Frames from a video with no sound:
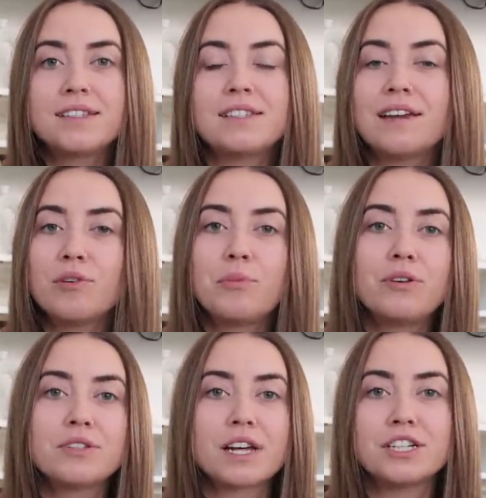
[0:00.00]

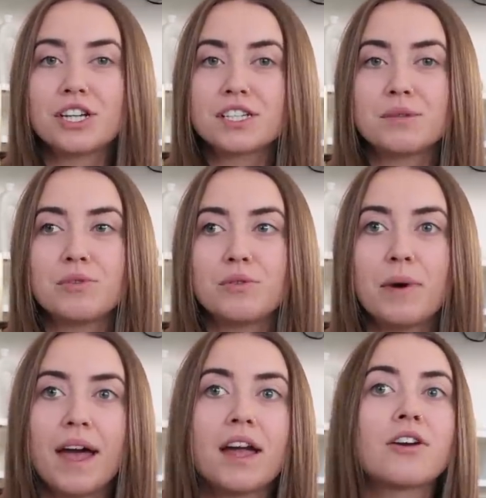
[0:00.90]
savable, digestible
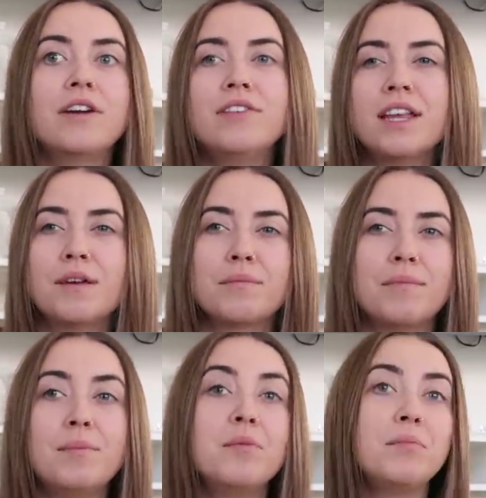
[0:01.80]
way, or even like
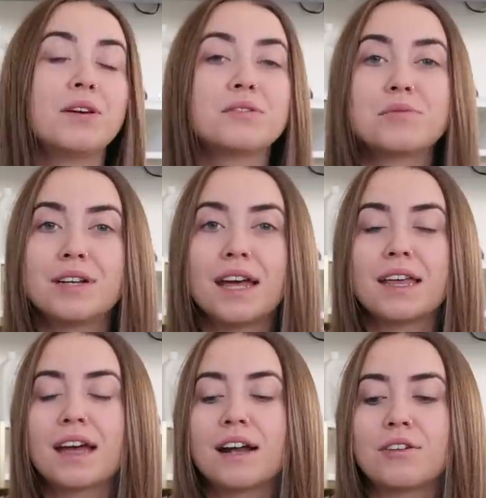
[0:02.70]
maybe meals one day,
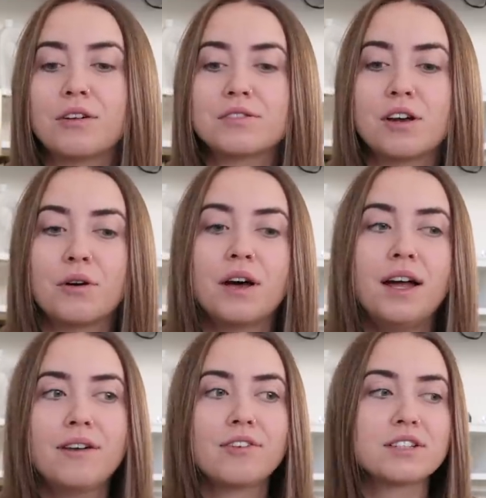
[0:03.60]
like I don't know. So
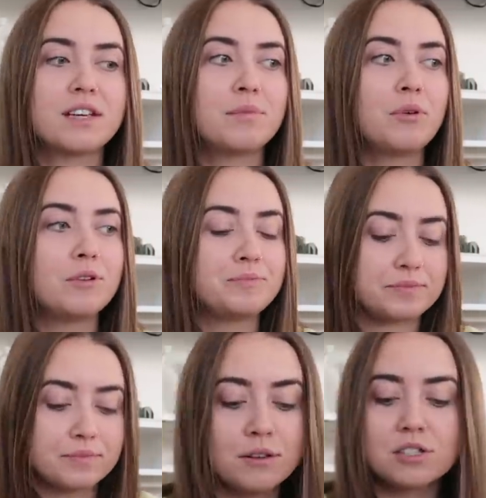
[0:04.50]
for
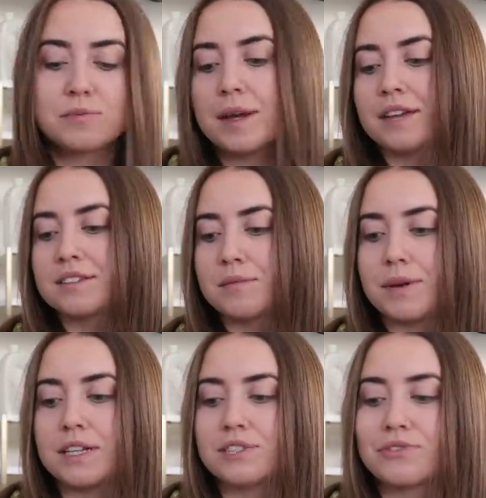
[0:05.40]
example, I was just making some
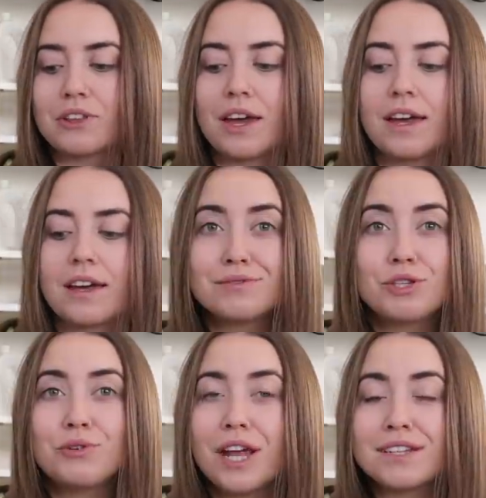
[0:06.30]
pins for like
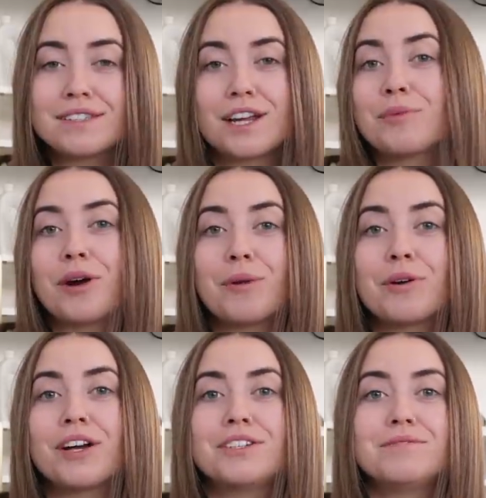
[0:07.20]
two day Santa
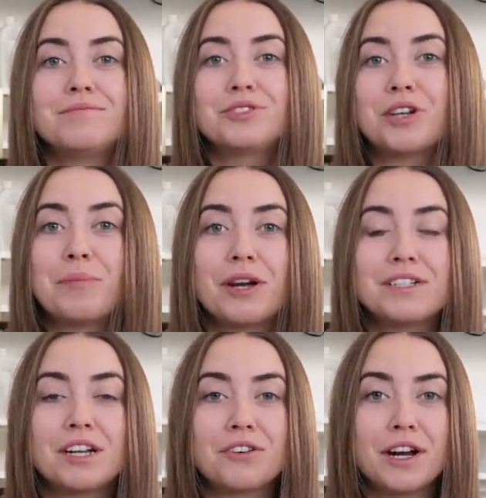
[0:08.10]
Barbara trip
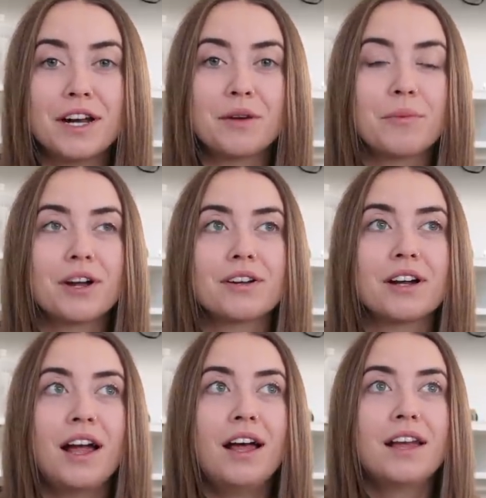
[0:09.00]
itinerary
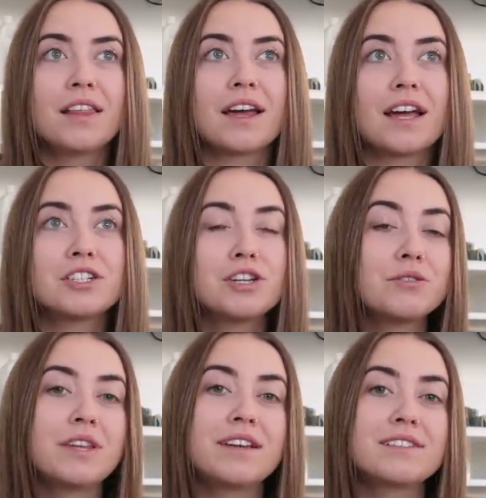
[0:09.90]
where like I
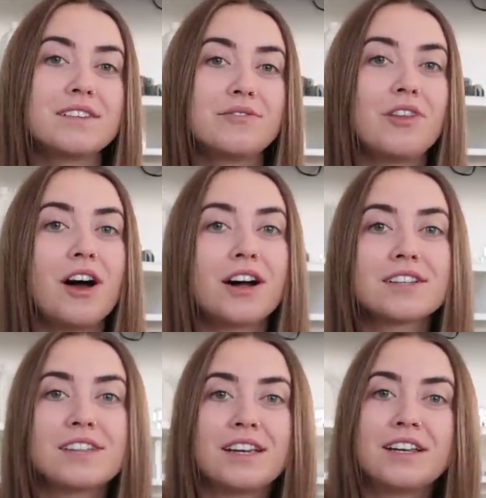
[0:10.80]
showed things in
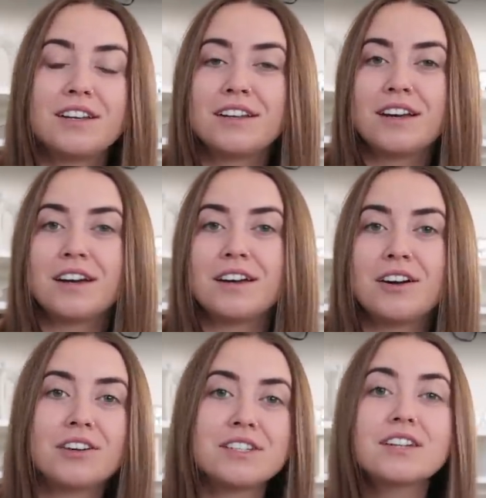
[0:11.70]
vlogs and uh,
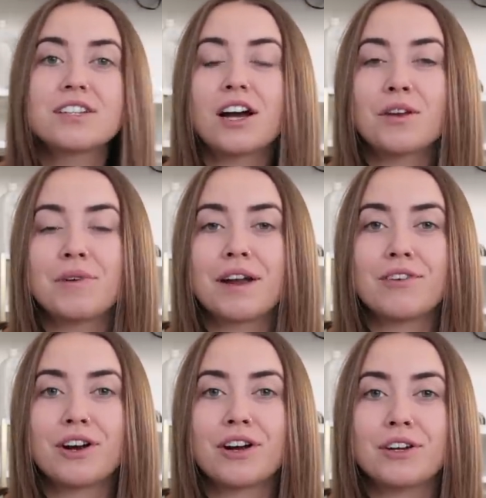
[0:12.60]
on TikTok and
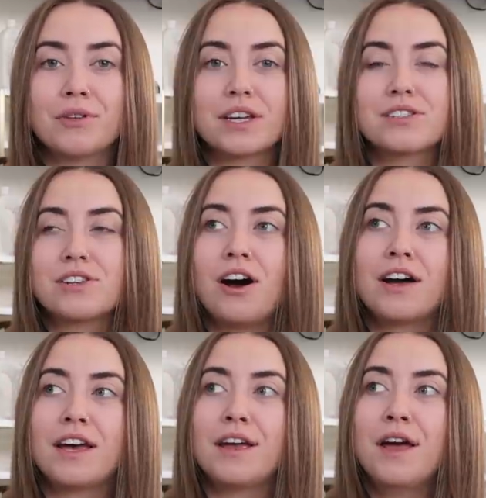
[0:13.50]
whatever, and you like saw
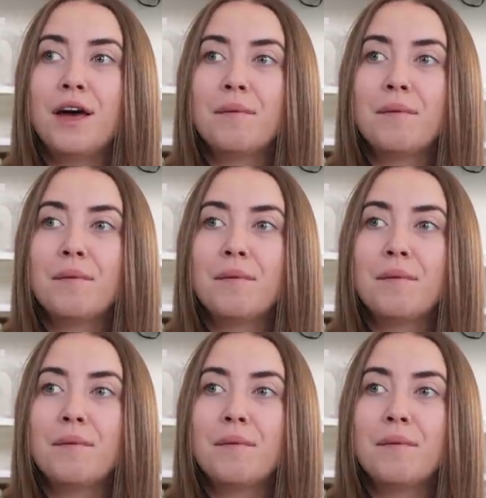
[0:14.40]
it,